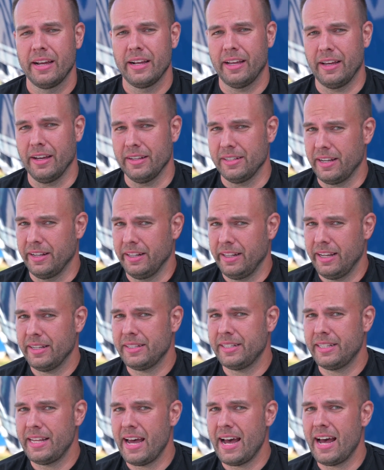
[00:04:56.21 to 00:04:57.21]
Because
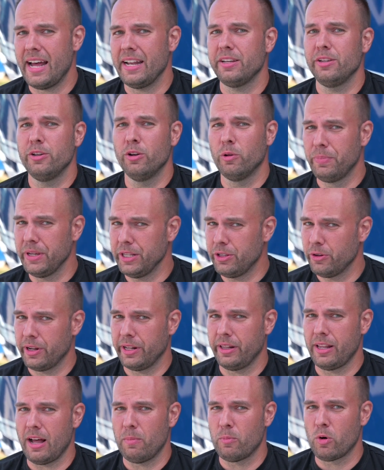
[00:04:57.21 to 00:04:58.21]
unless that, you'll be doing
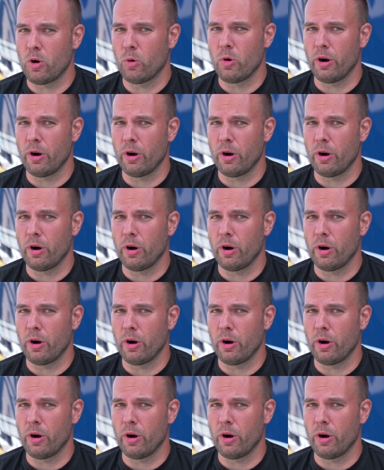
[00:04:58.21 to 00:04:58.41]
a lot more